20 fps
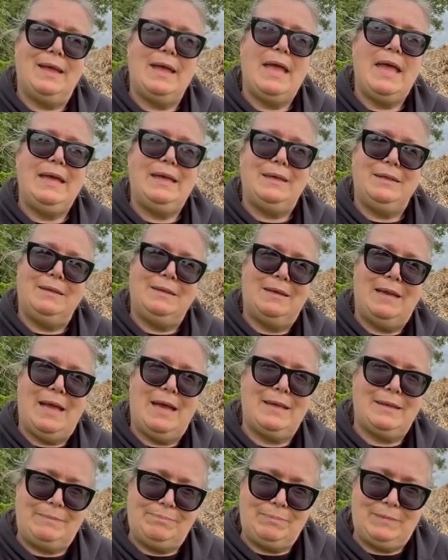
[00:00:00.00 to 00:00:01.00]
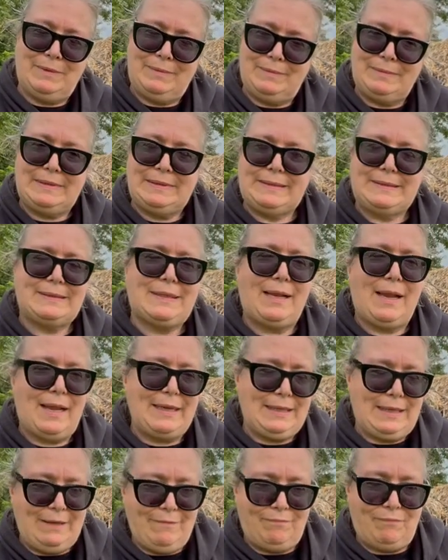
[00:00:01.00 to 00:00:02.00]
in a
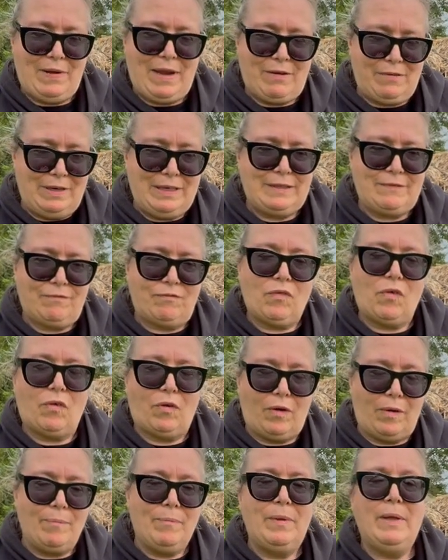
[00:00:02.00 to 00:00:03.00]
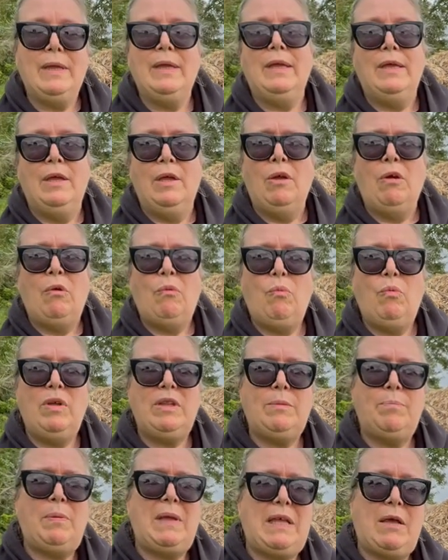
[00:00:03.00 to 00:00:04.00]
slightly varied form,
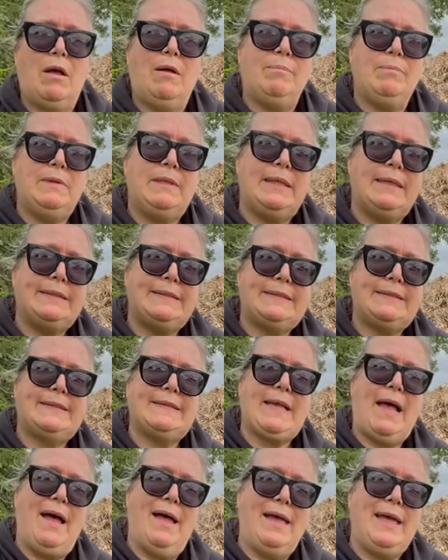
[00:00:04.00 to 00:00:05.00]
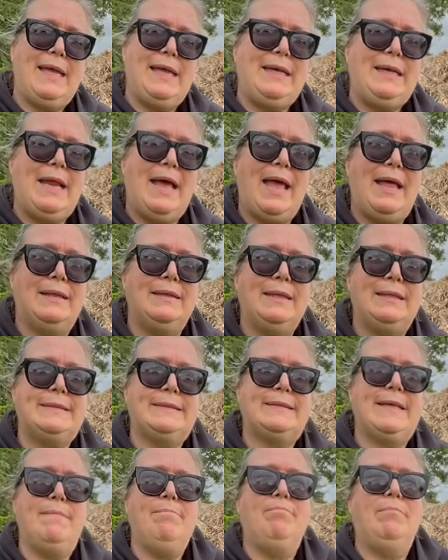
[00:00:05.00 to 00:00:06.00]
will become the sign and the
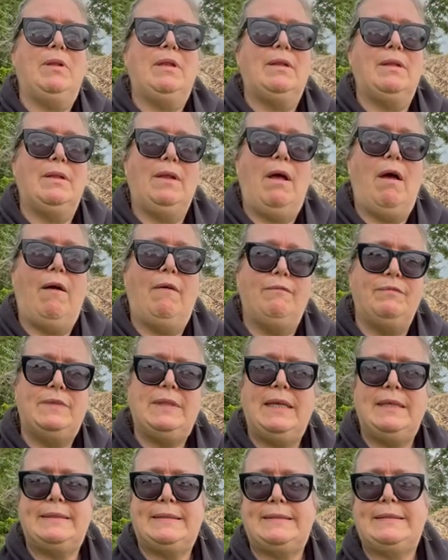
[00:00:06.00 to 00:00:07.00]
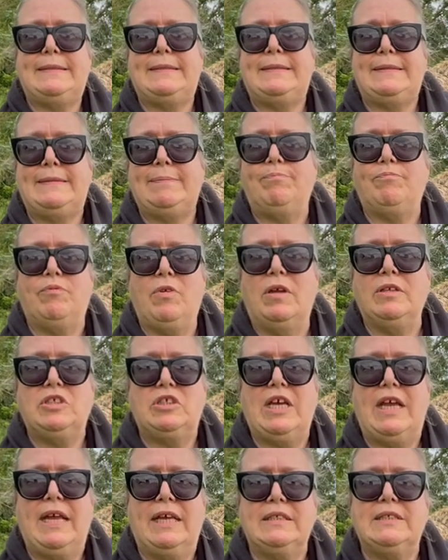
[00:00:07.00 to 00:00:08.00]
symbol of this
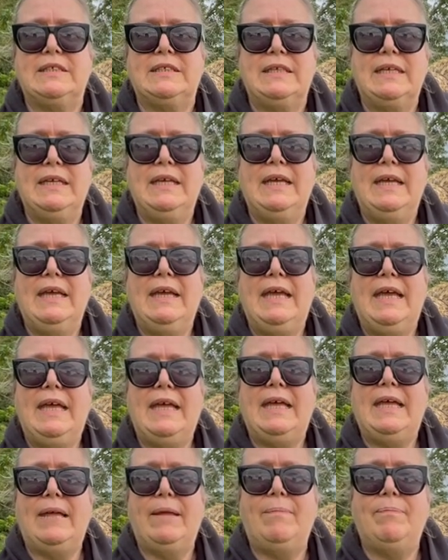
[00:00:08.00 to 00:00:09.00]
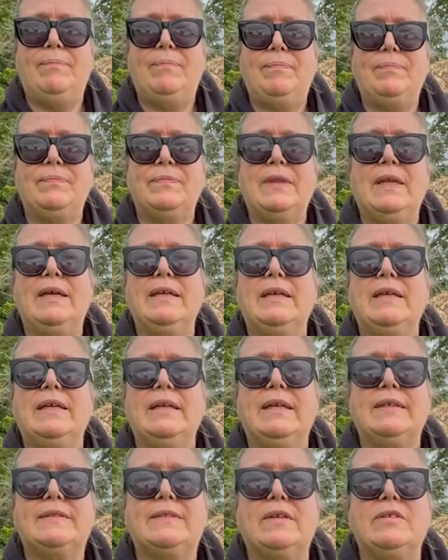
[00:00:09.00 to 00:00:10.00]
project. Um,
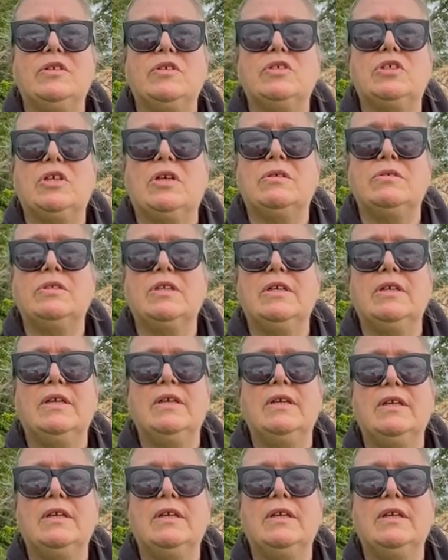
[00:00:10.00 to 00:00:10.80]
it's on your shoulder.